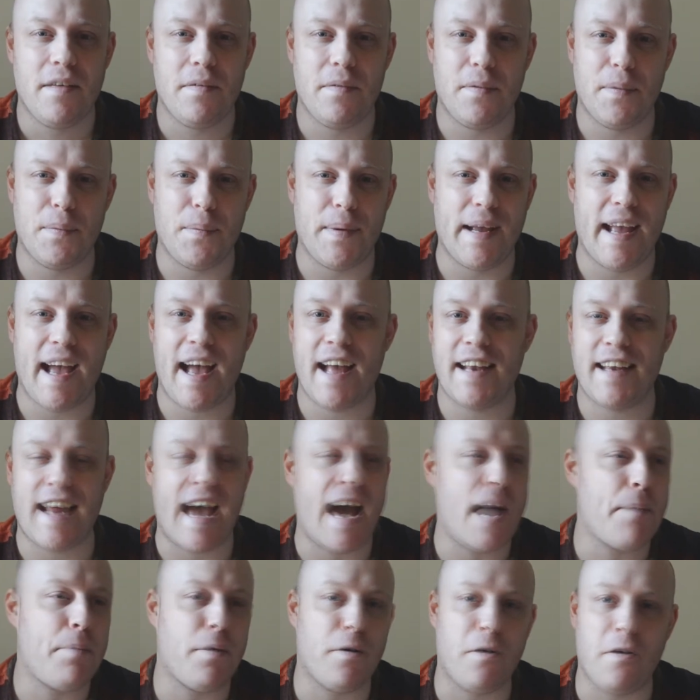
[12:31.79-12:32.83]
we had
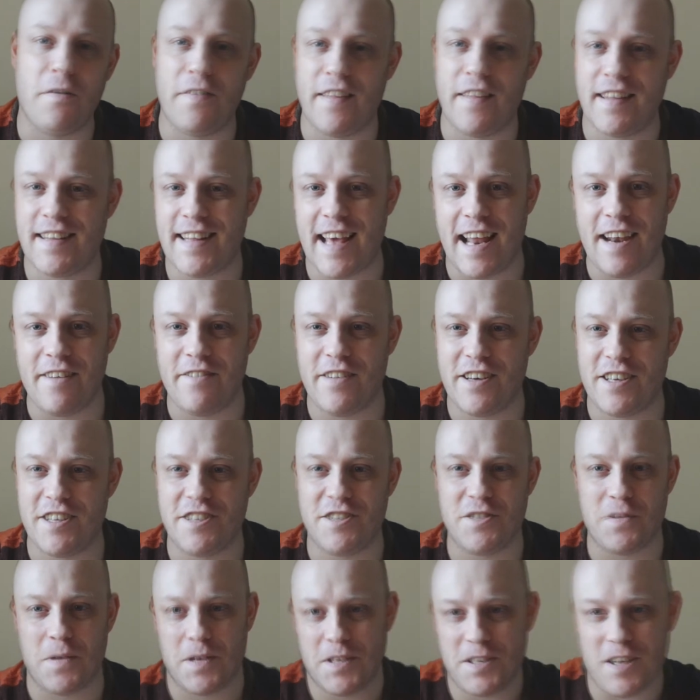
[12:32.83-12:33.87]
ABBA on the television,
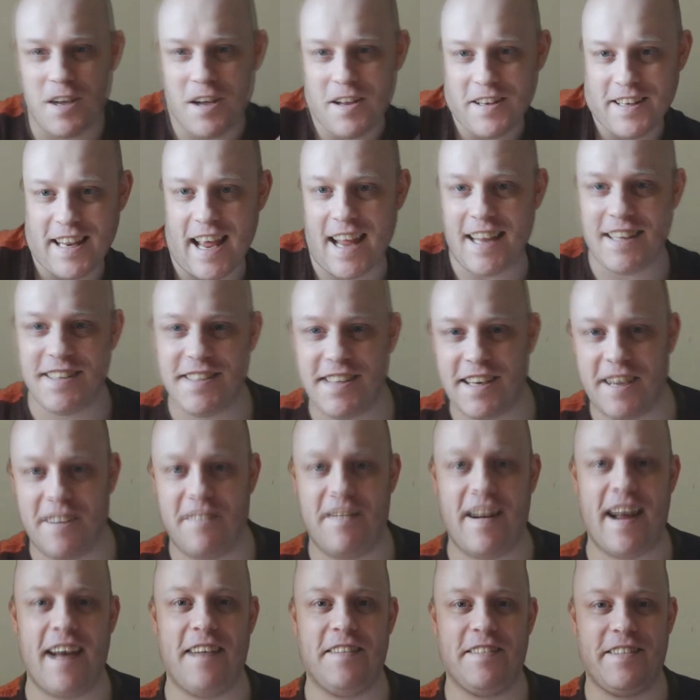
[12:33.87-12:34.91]
so I started dancing
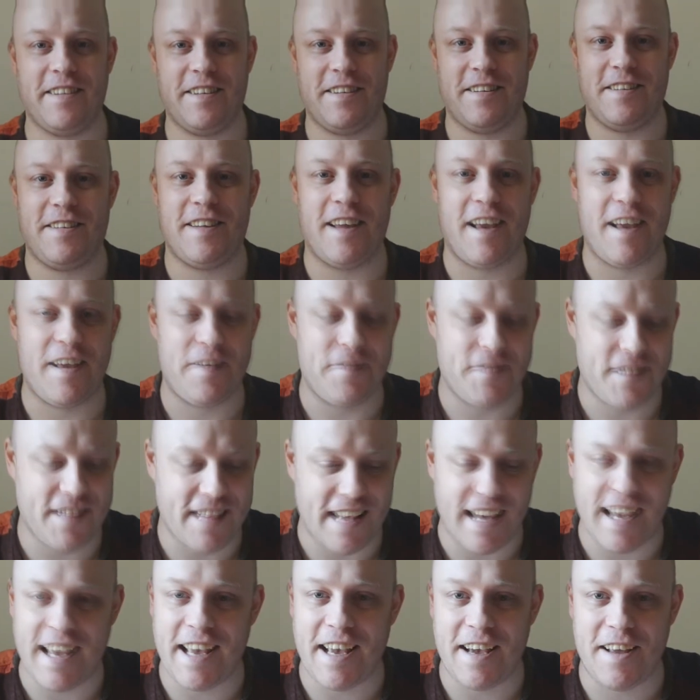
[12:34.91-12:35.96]
around and
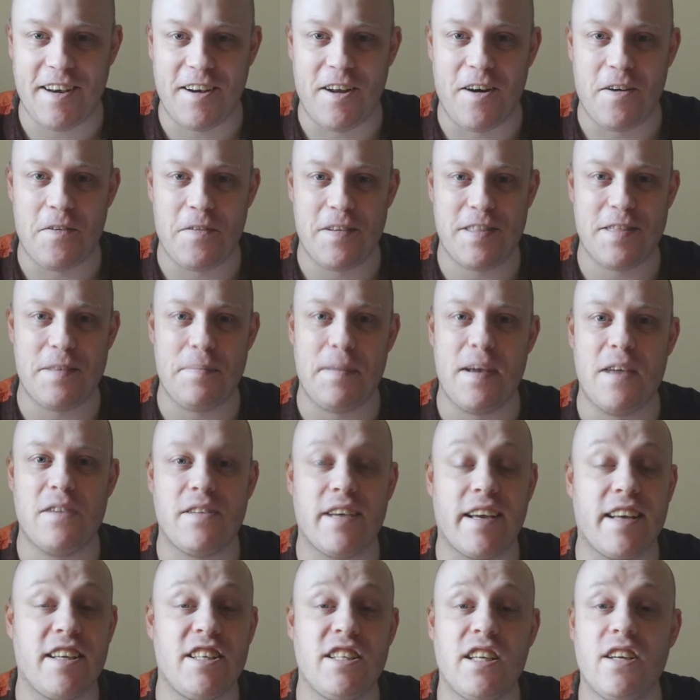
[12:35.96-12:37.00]
singing along with the
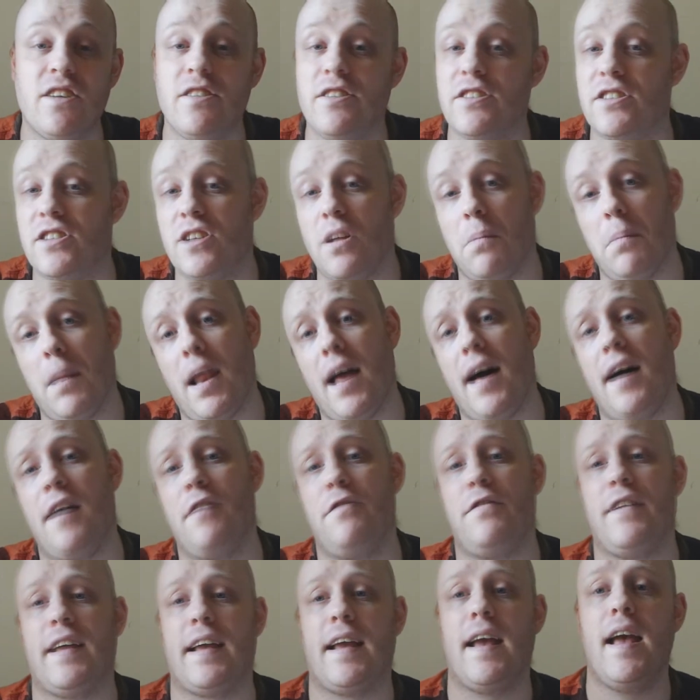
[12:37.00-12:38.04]
music, and she couldn't stop
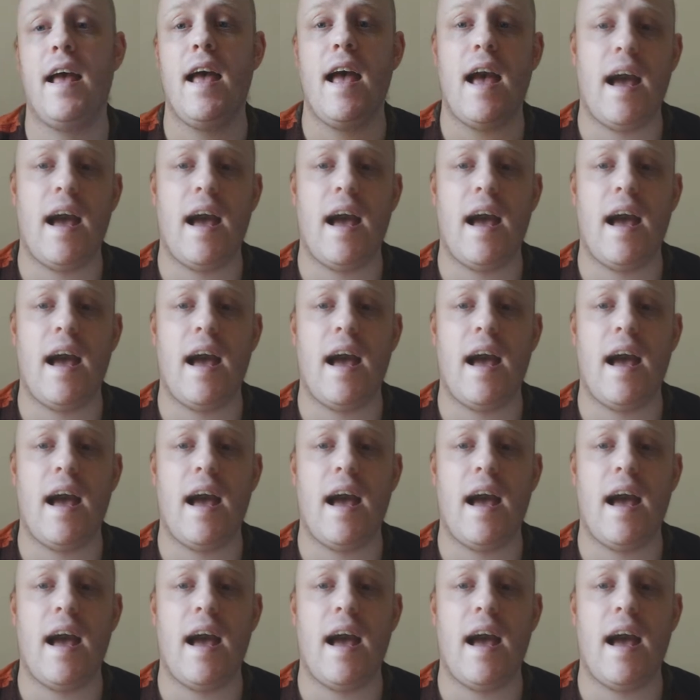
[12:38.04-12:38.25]
laughing.